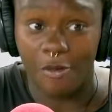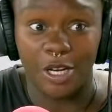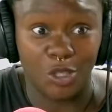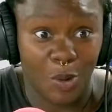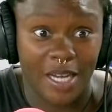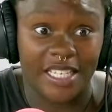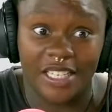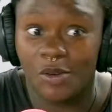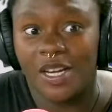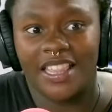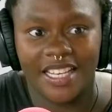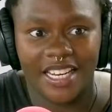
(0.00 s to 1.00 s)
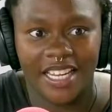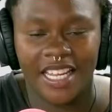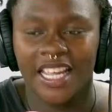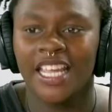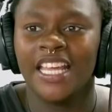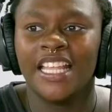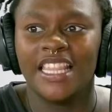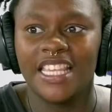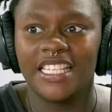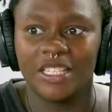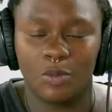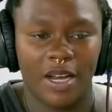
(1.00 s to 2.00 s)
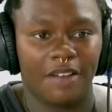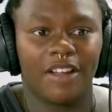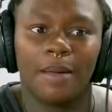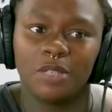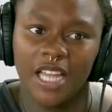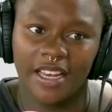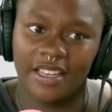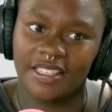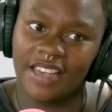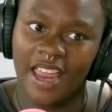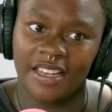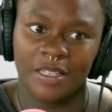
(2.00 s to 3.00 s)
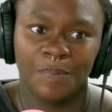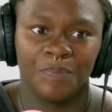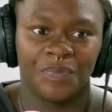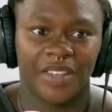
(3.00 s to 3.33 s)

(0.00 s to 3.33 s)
now in 2023. This is what I've come to understand.